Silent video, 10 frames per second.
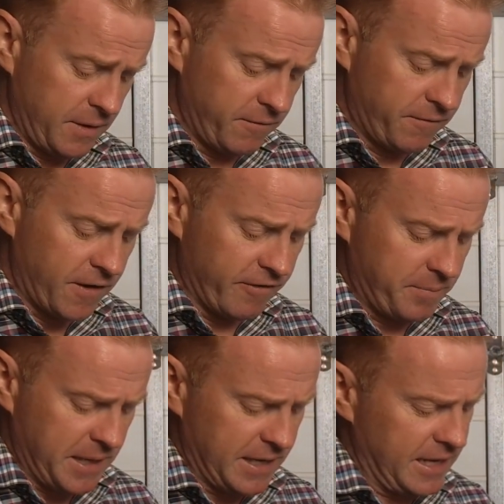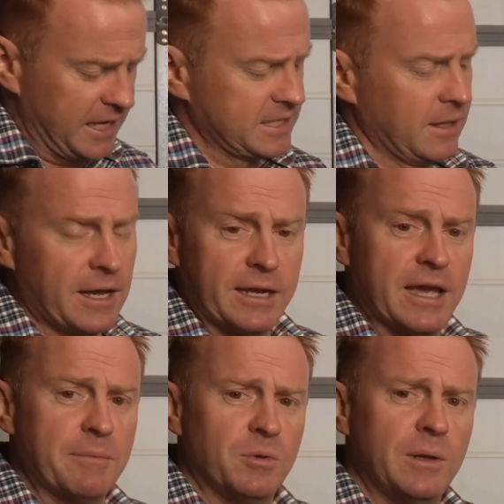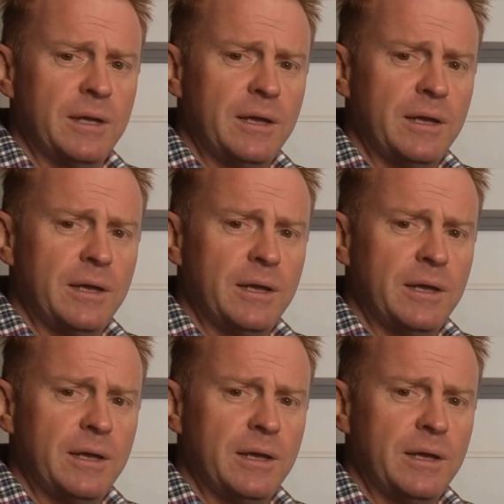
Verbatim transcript: your 5-pin XLR cable.